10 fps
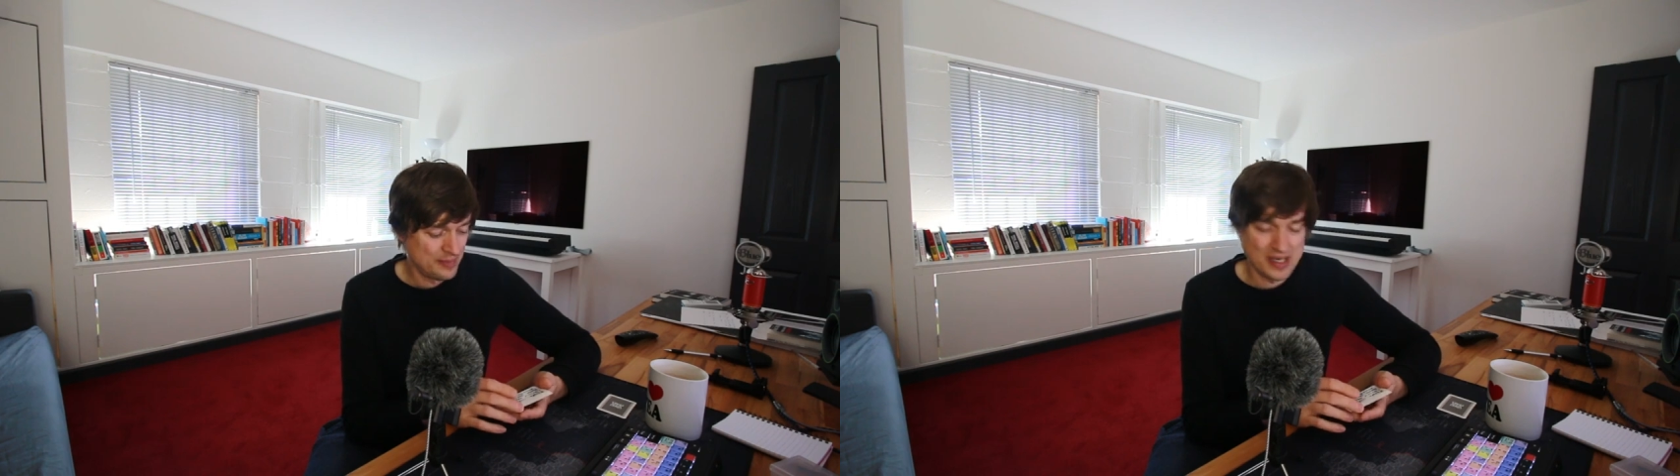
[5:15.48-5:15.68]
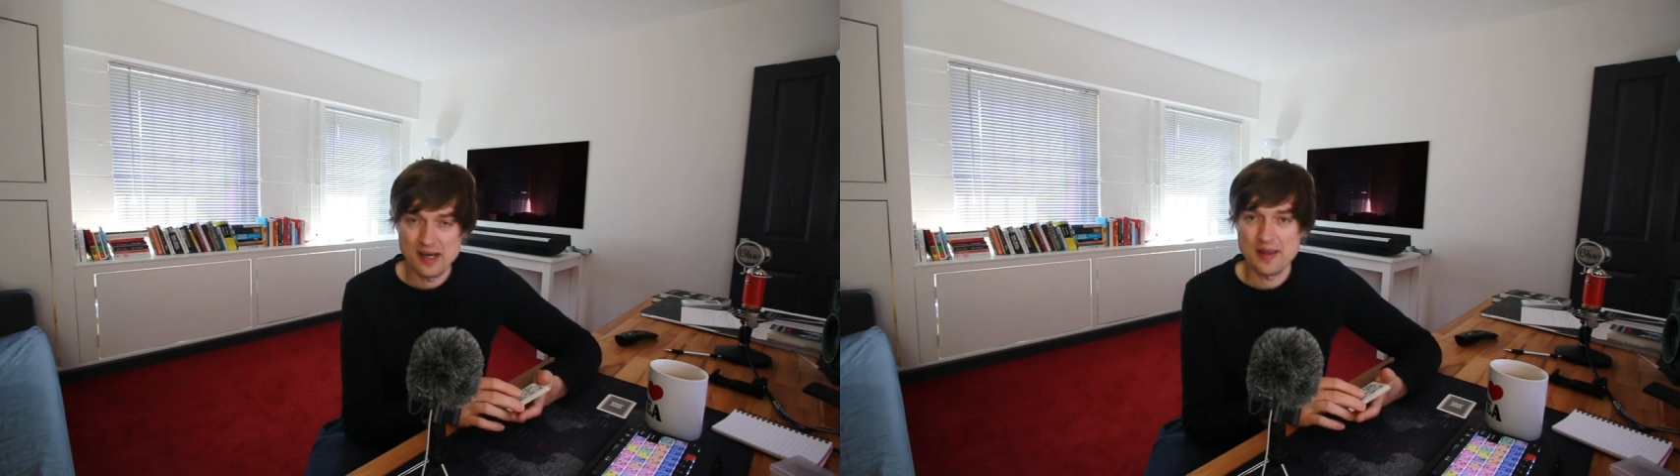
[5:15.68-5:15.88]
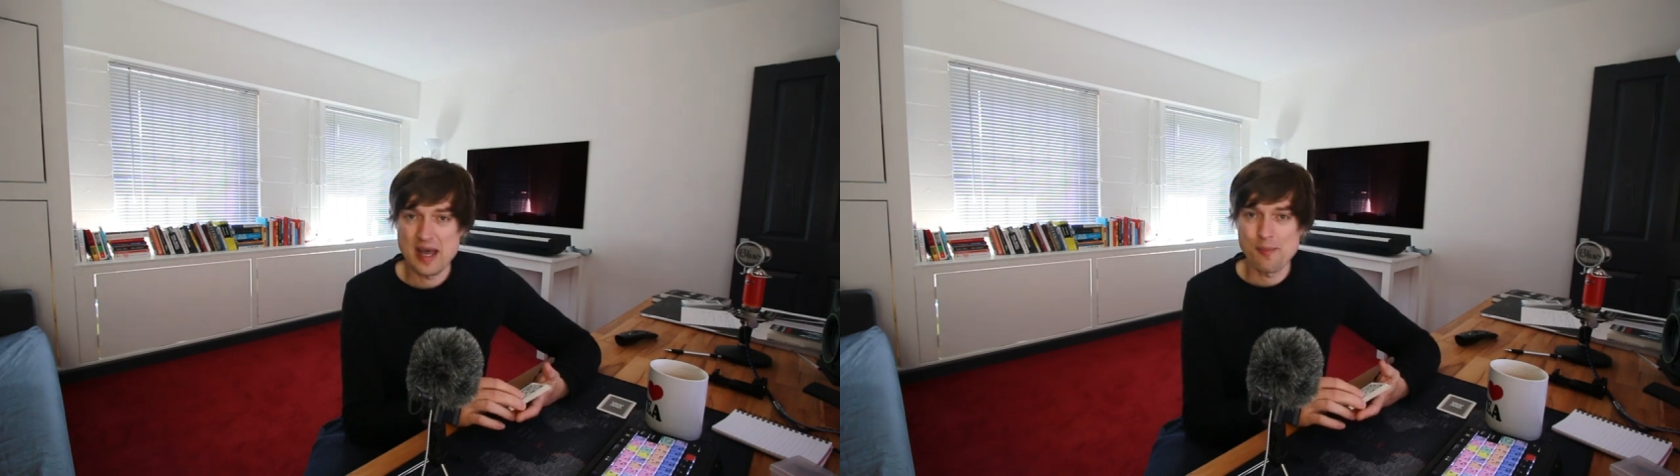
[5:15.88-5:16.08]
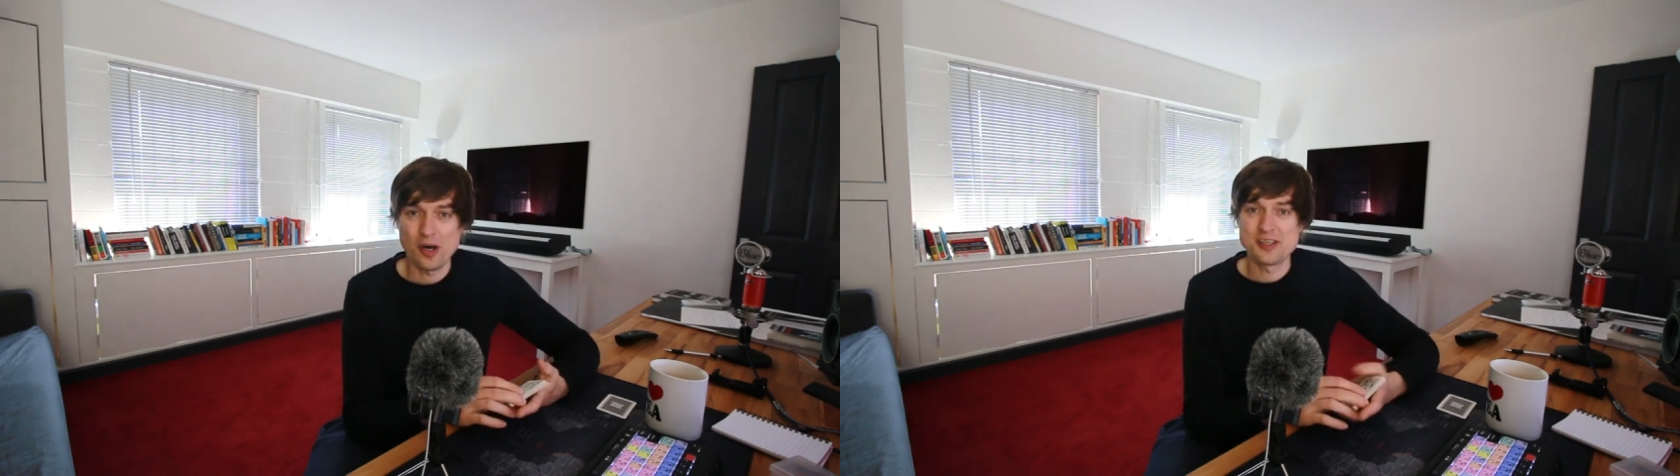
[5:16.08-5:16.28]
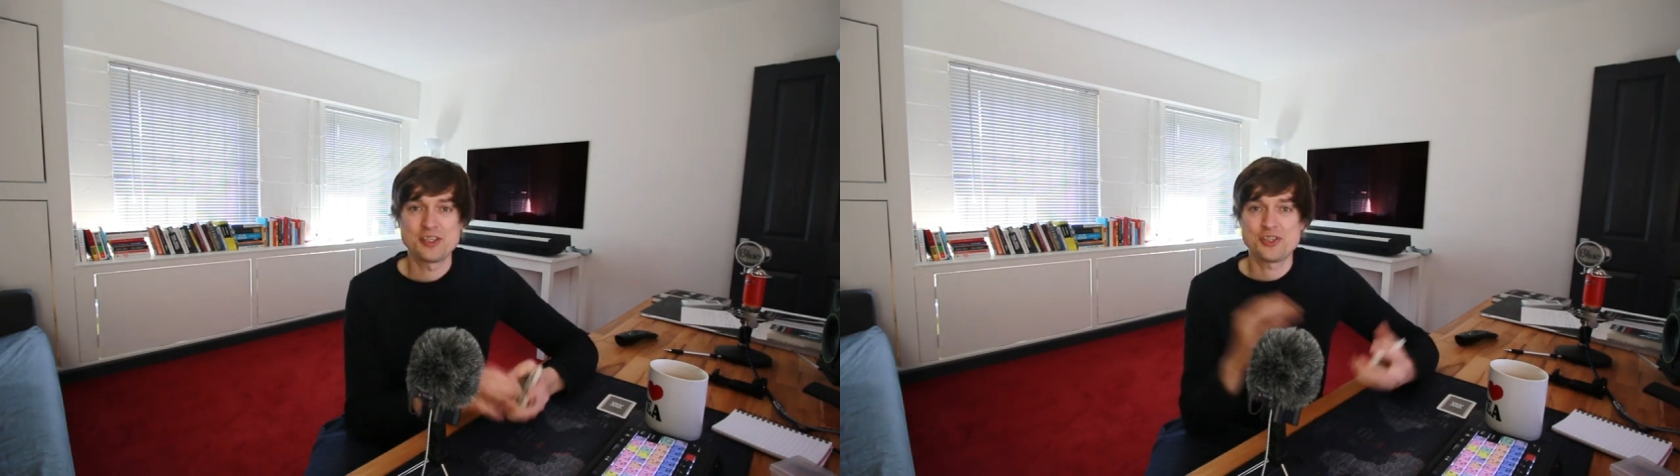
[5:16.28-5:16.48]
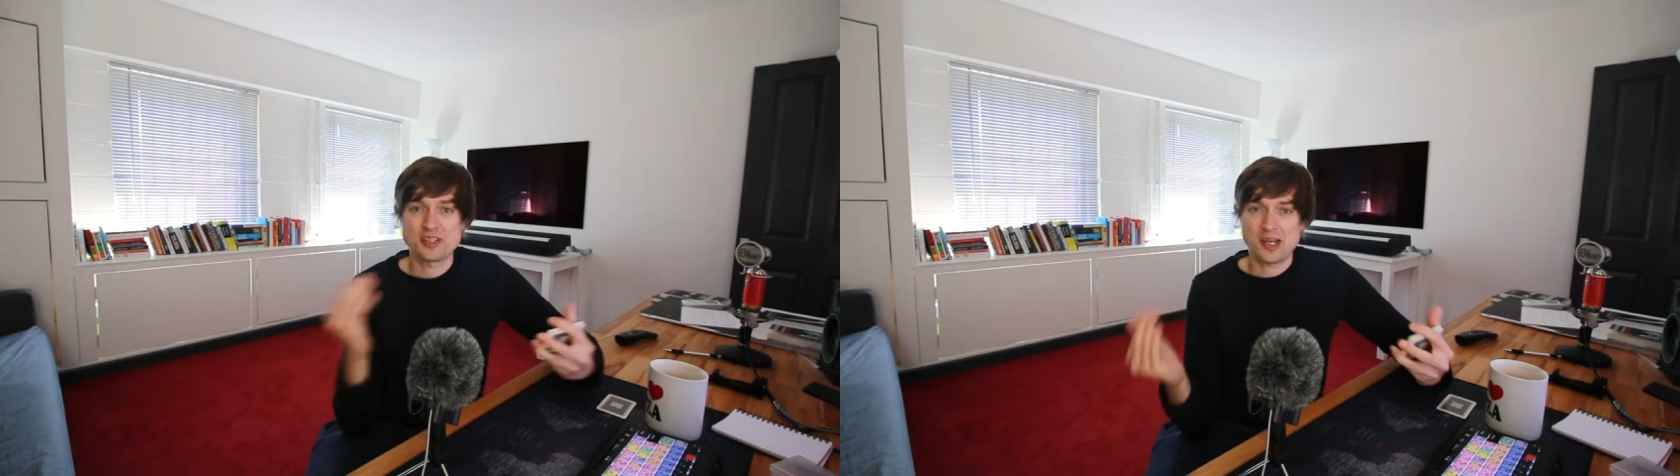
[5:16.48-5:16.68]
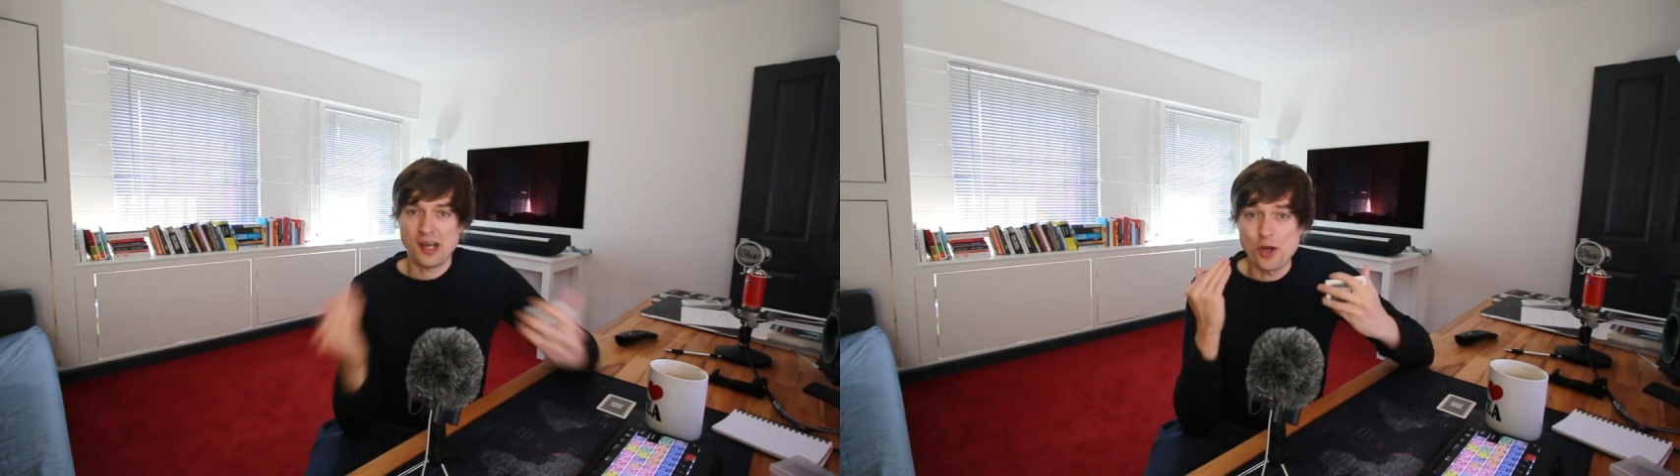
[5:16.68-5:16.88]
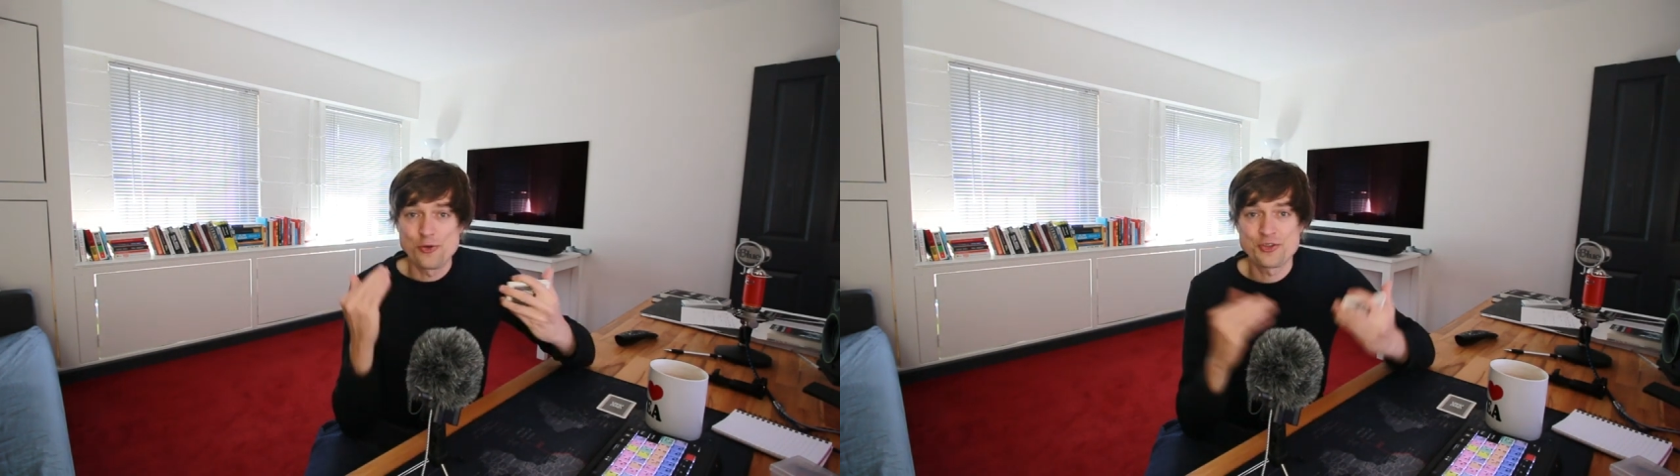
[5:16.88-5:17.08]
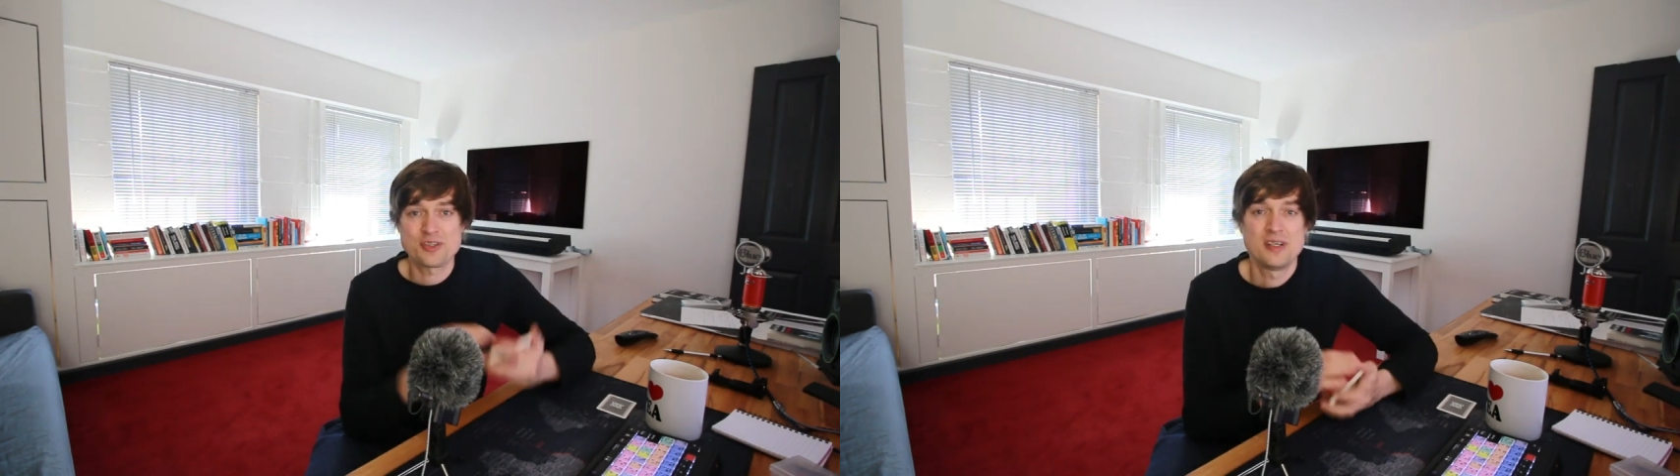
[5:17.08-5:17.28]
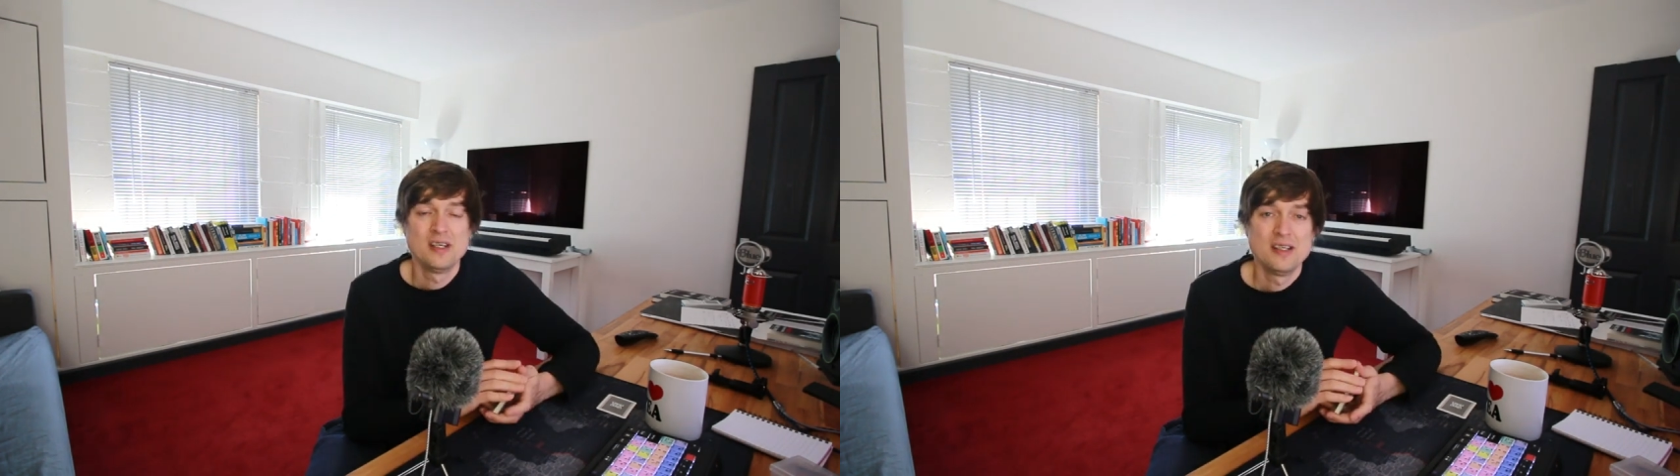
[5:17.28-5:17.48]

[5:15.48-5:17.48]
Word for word: But their mind is just closed.